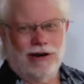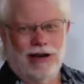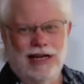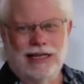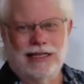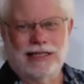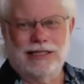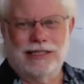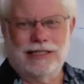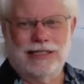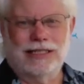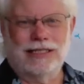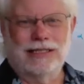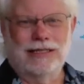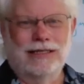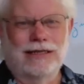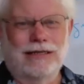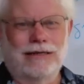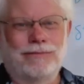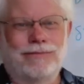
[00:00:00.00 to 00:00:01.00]
like
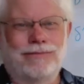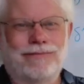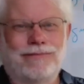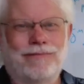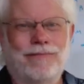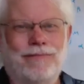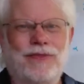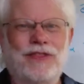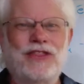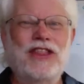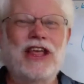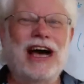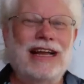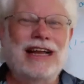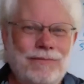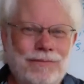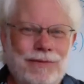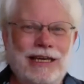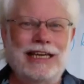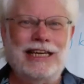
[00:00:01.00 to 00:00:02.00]
this
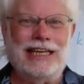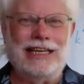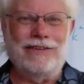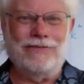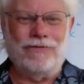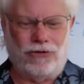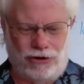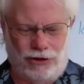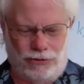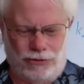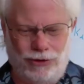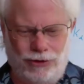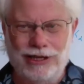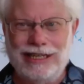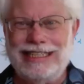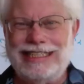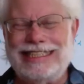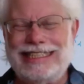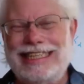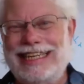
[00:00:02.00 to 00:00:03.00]
not being invertible
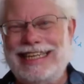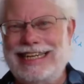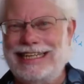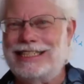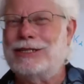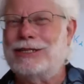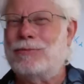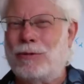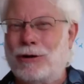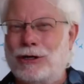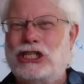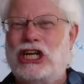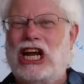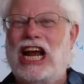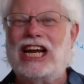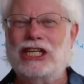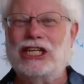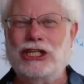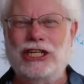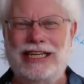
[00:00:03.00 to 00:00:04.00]
is that it's a
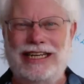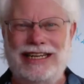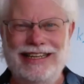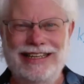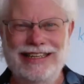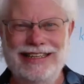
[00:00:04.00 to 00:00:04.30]
projection.